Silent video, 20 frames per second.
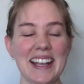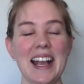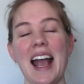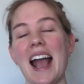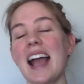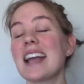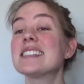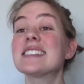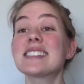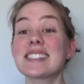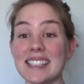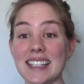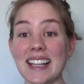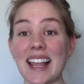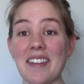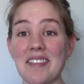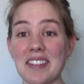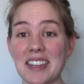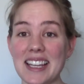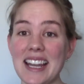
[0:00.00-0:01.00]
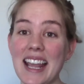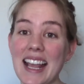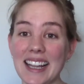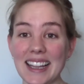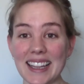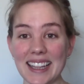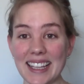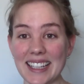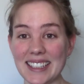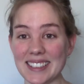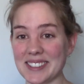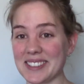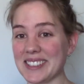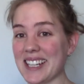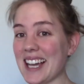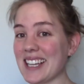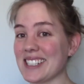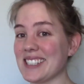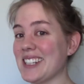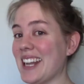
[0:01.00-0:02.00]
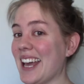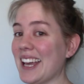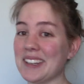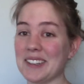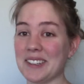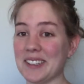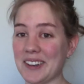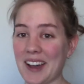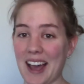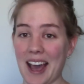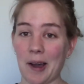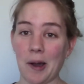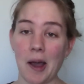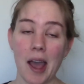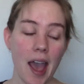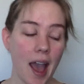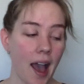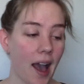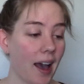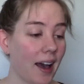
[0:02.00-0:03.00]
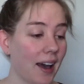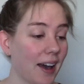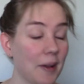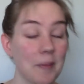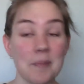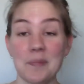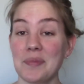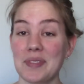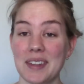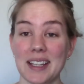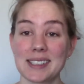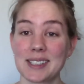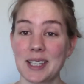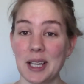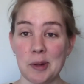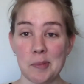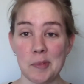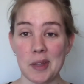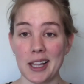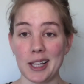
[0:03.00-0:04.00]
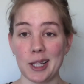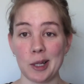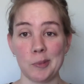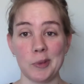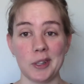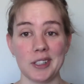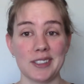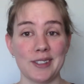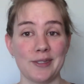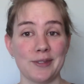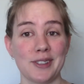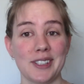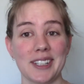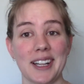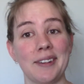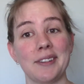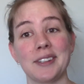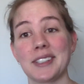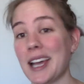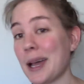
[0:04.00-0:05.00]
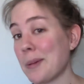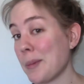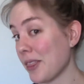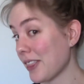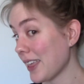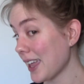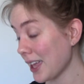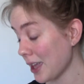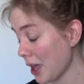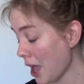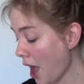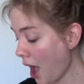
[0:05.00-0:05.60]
I still haven't nailed the introduction. I don't know how. It's gonna be a little bit different every time, I think.